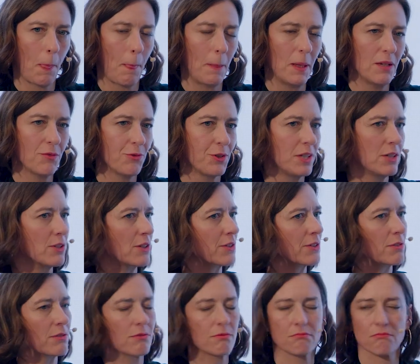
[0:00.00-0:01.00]
If we look
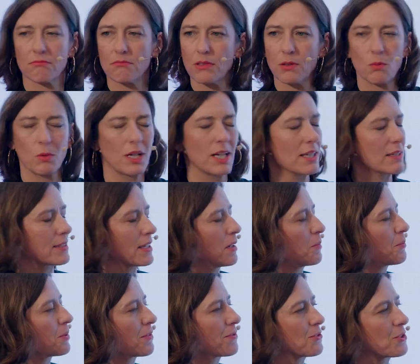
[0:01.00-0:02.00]
one
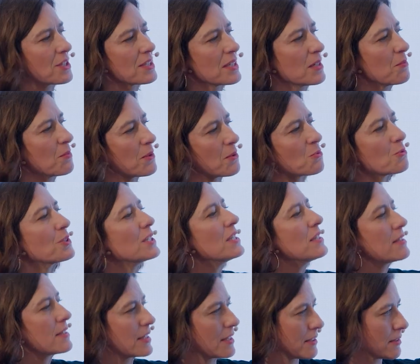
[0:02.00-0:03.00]
example, for example,
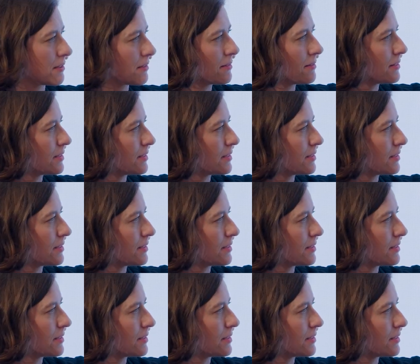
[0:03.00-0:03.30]
resale.